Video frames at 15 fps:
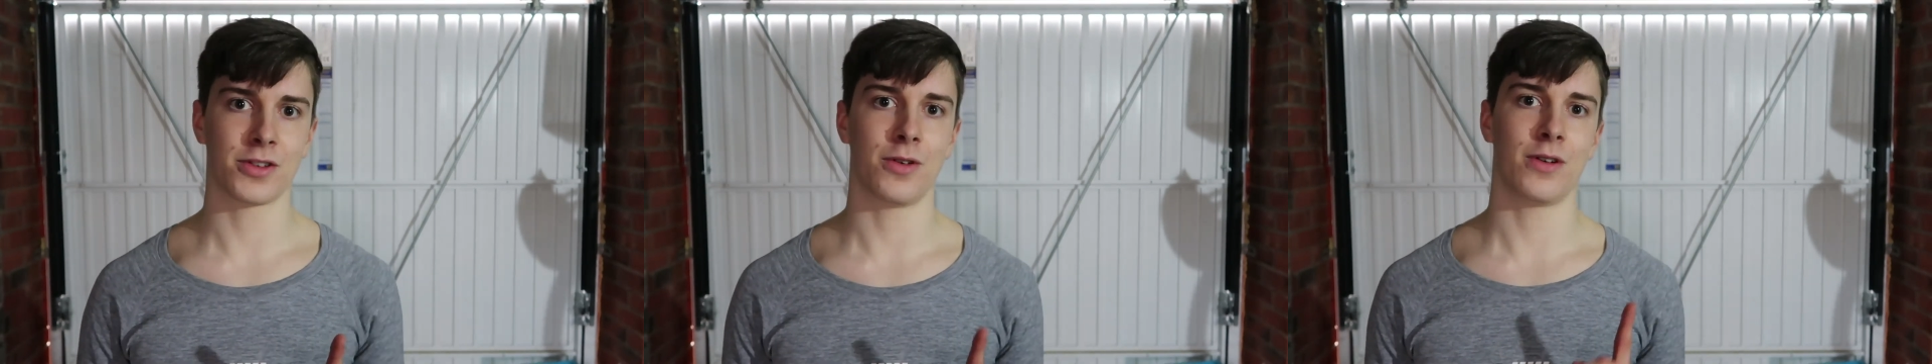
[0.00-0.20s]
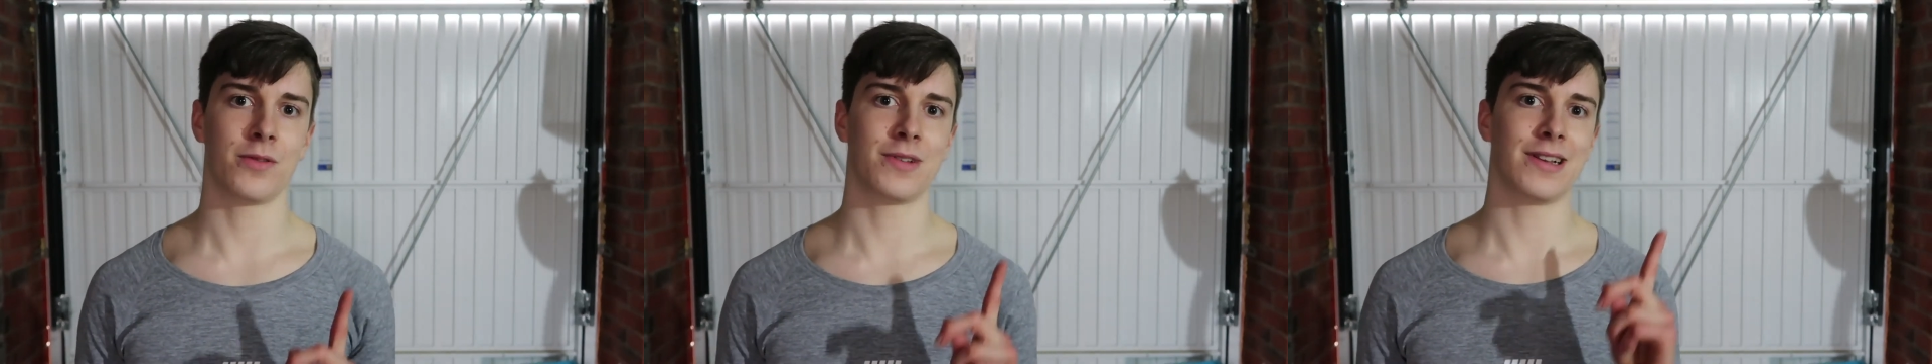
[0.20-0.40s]

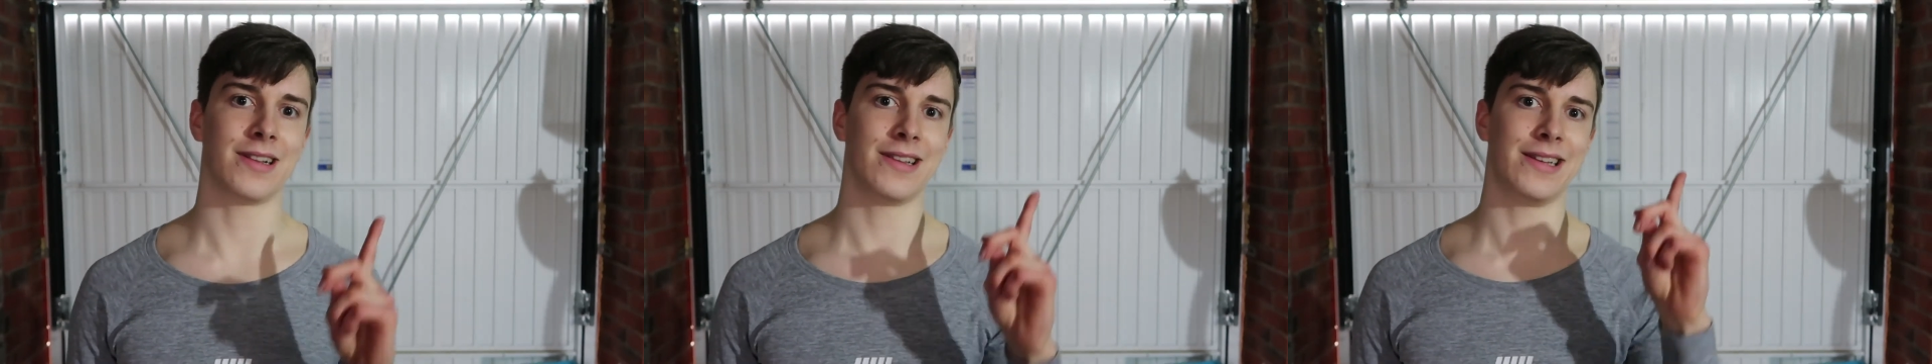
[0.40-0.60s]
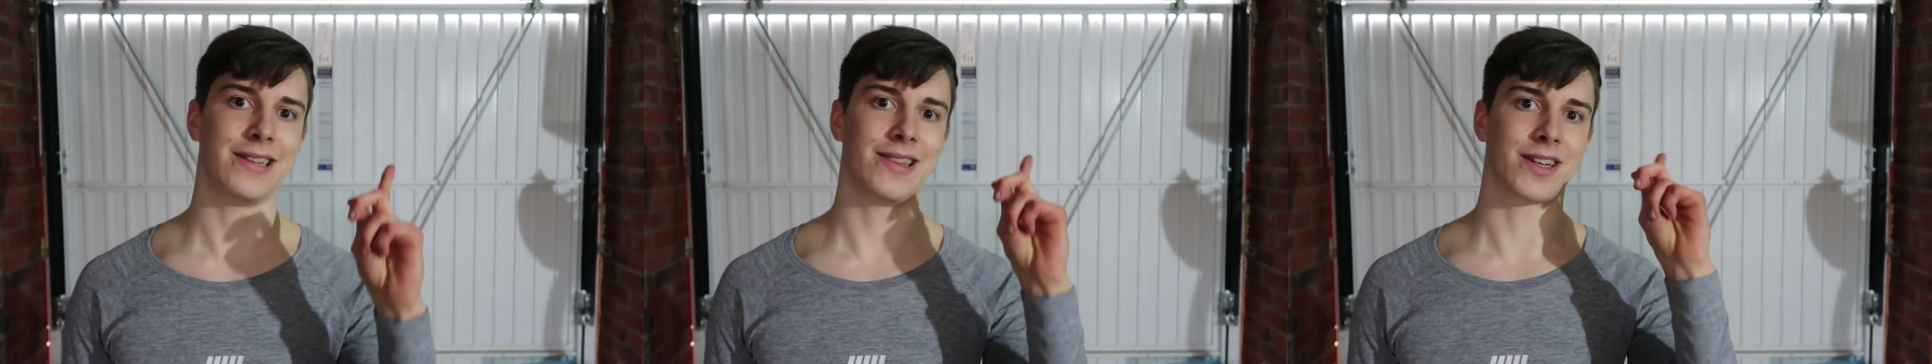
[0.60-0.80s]
so I'm going
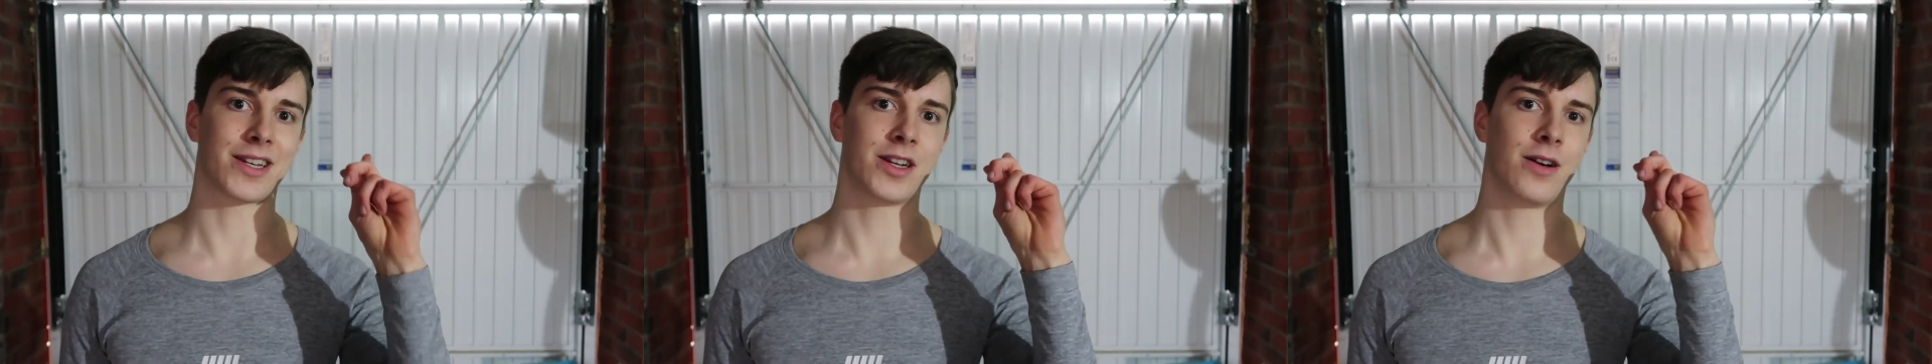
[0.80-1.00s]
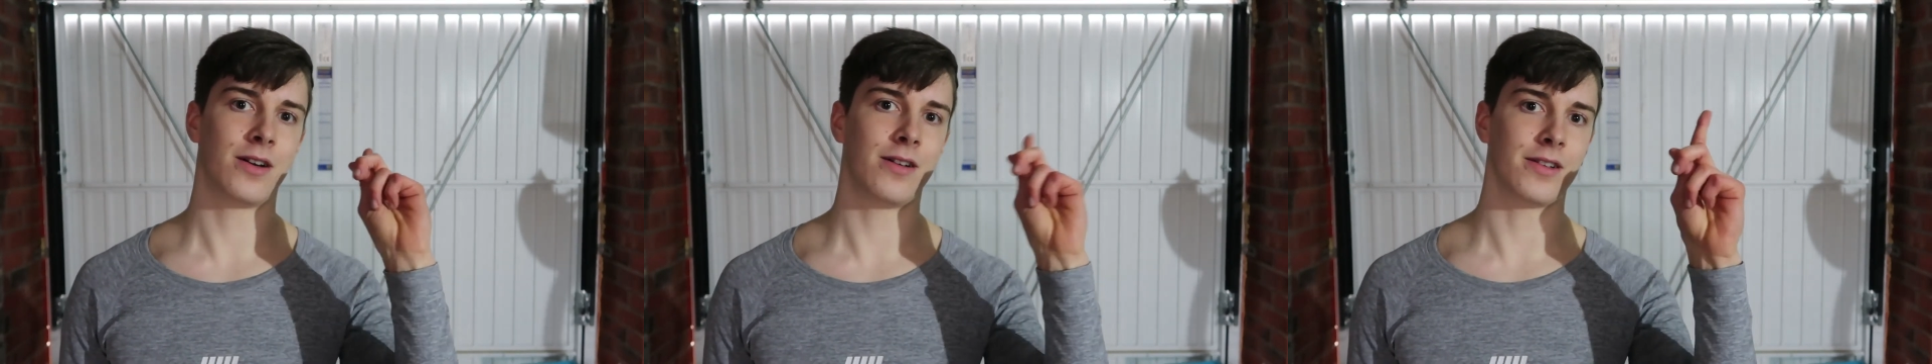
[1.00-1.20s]
to leave the
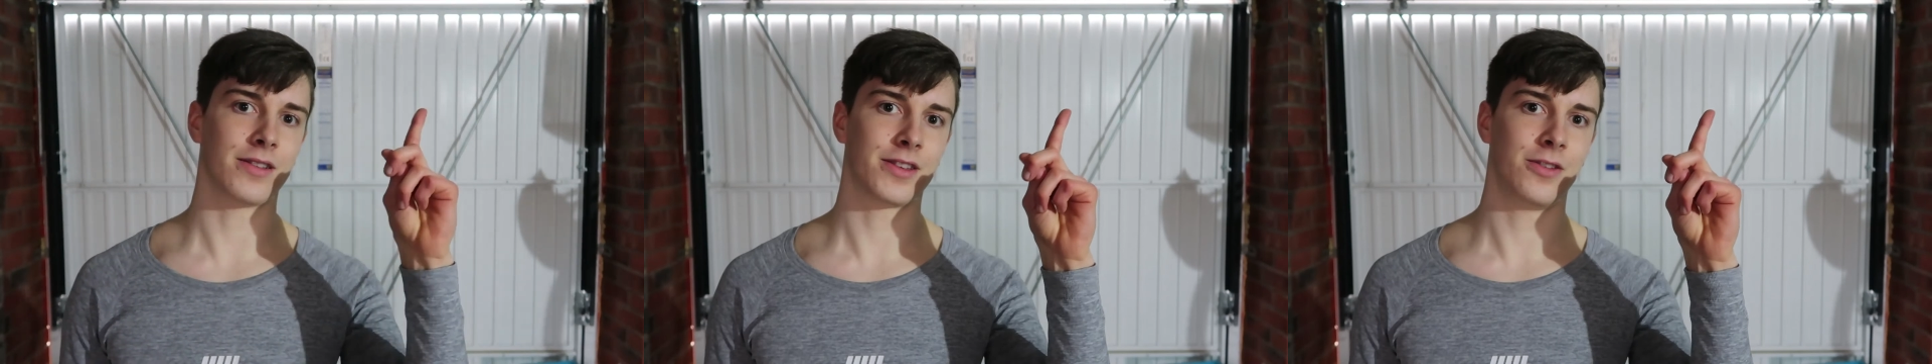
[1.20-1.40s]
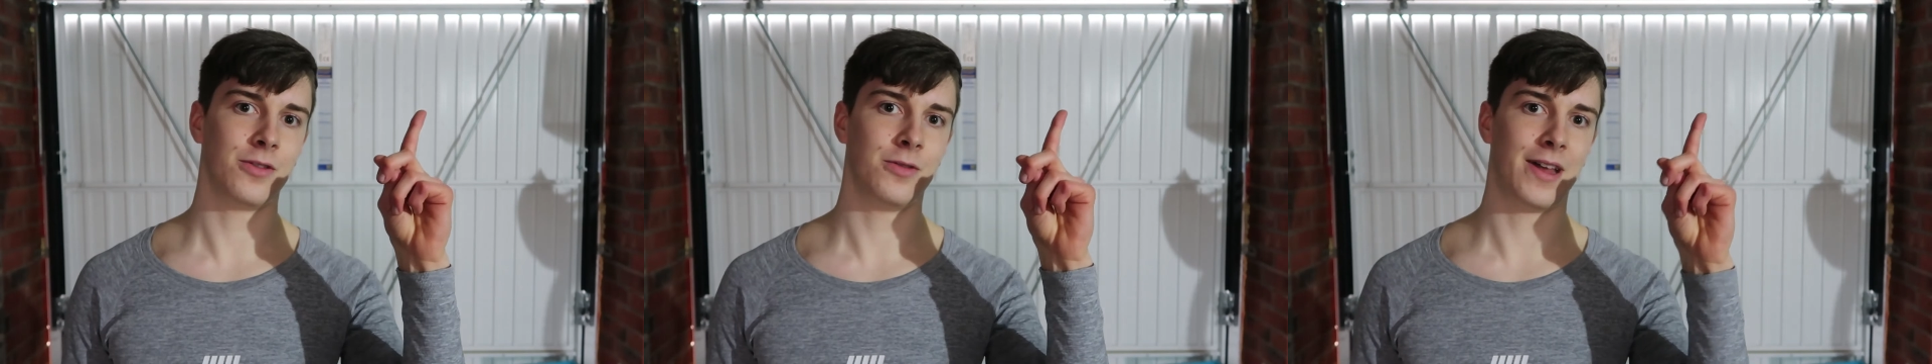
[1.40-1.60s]

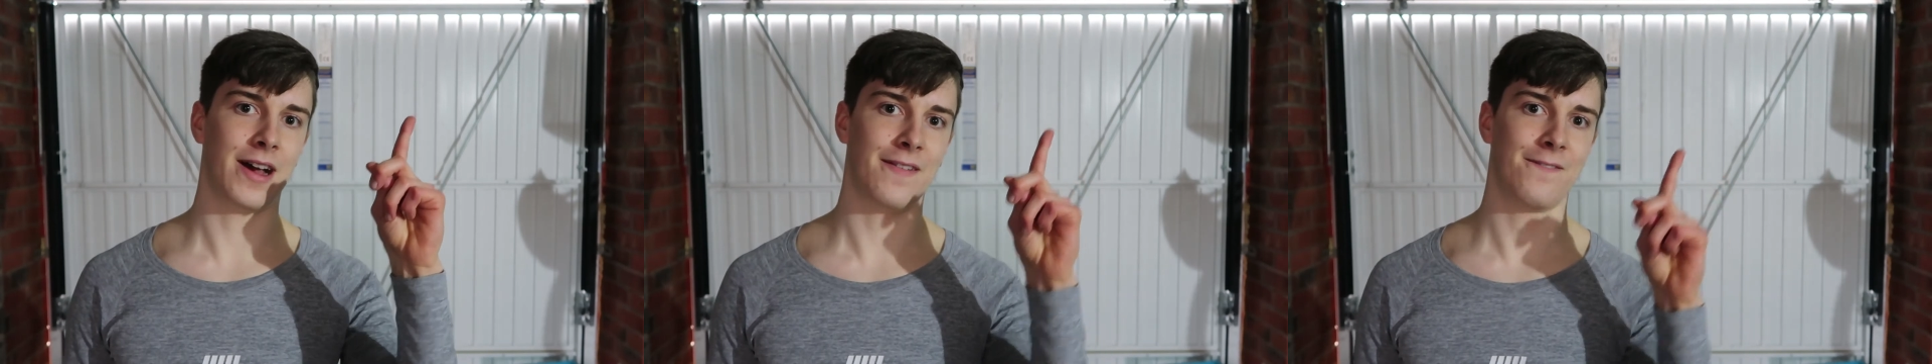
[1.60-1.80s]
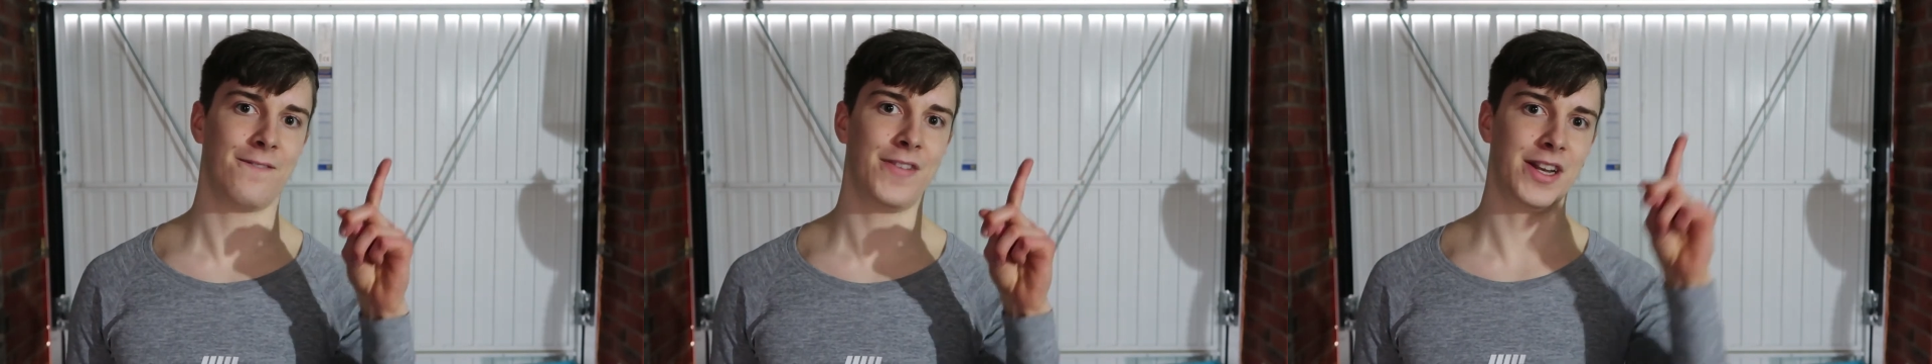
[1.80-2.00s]
card to
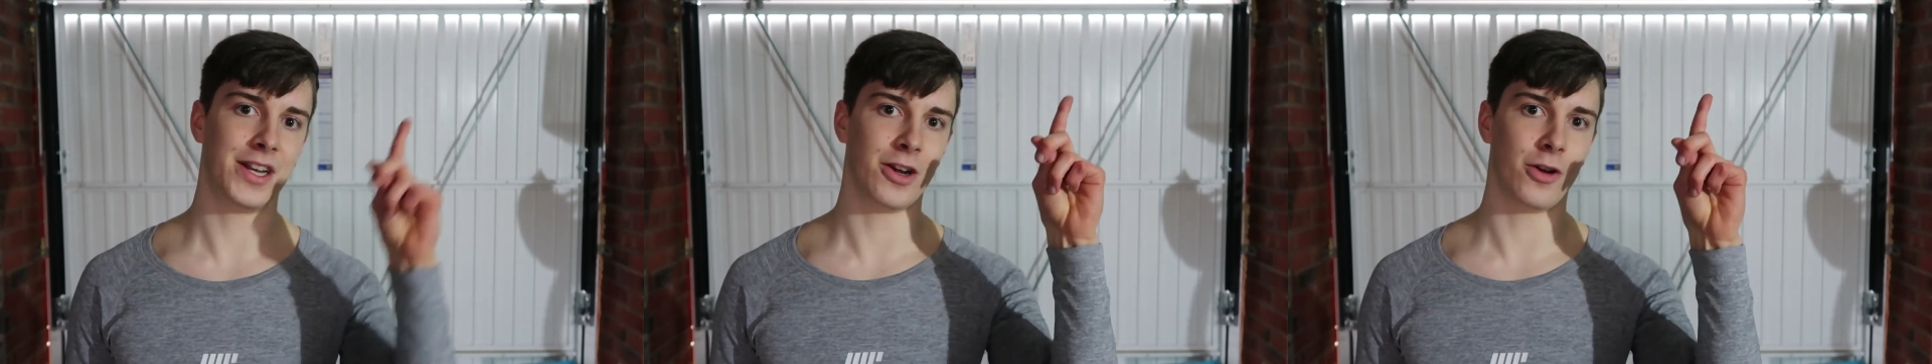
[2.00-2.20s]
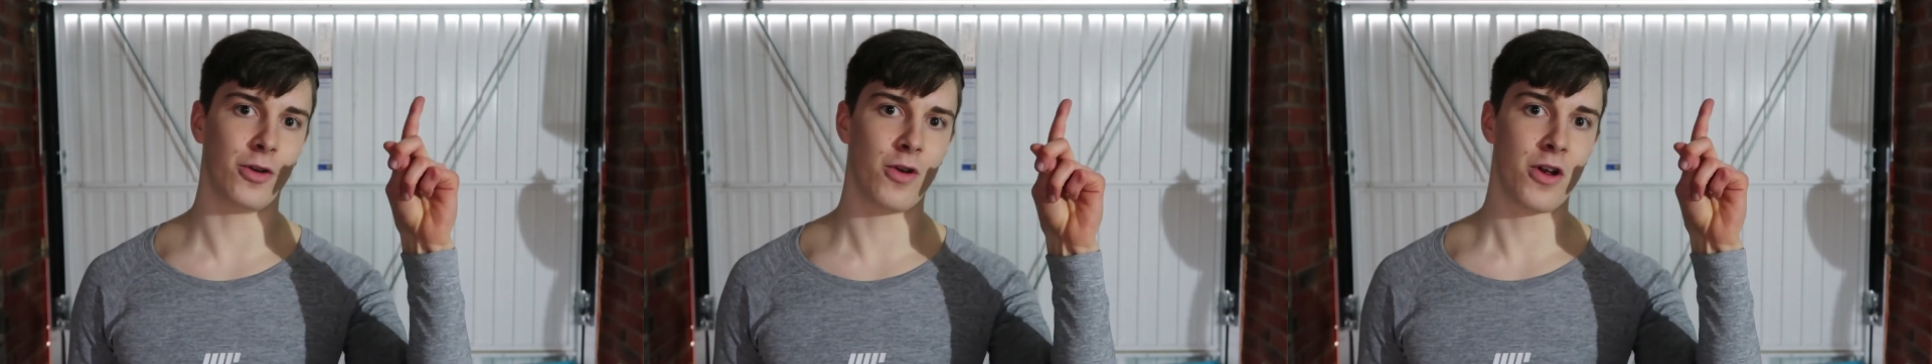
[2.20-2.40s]
that
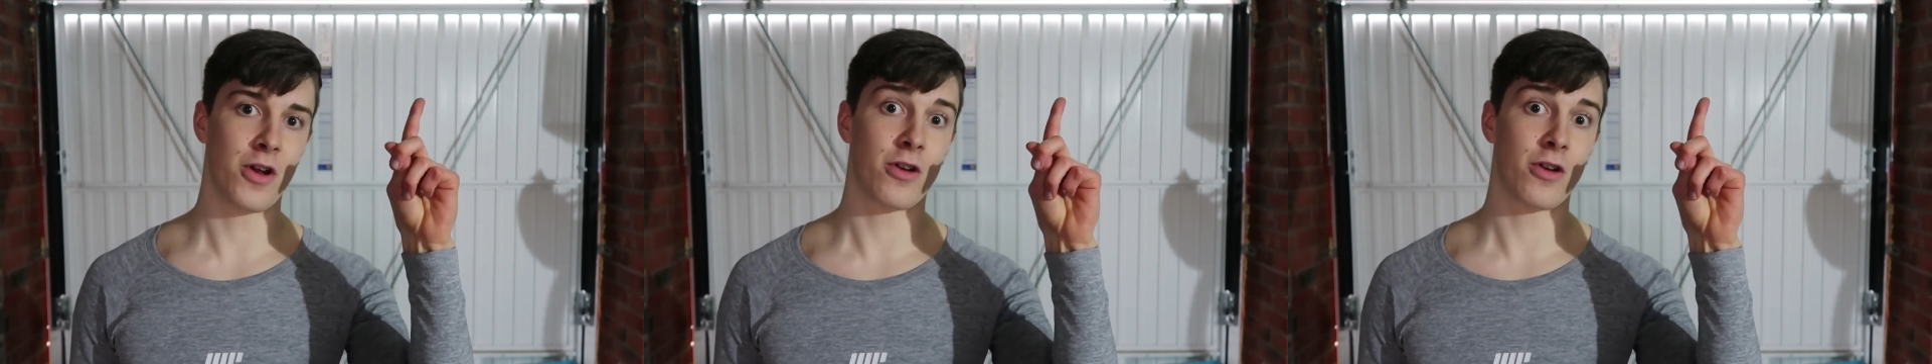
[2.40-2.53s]
video